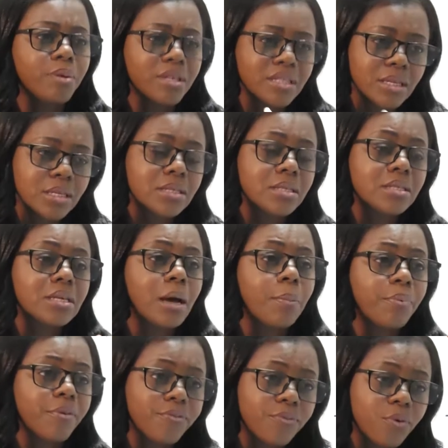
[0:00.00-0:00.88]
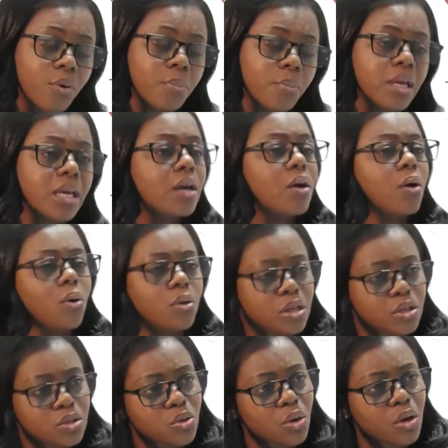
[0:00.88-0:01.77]
businesses are performing
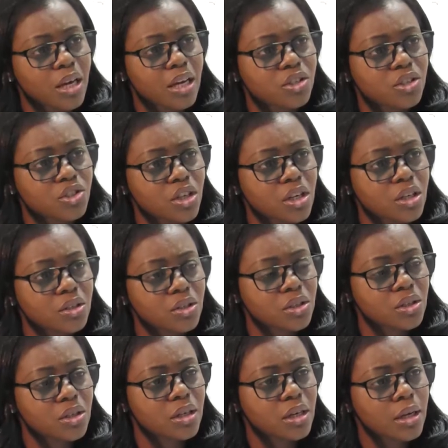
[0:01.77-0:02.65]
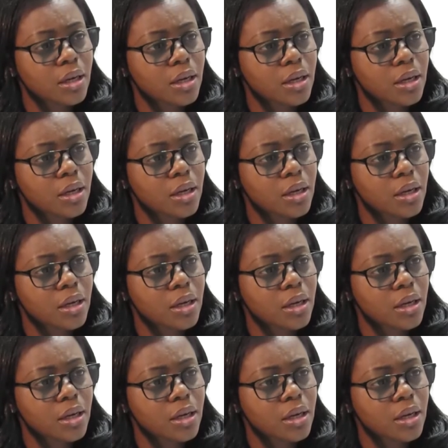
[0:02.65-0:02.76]
on the stock exchange? Yes.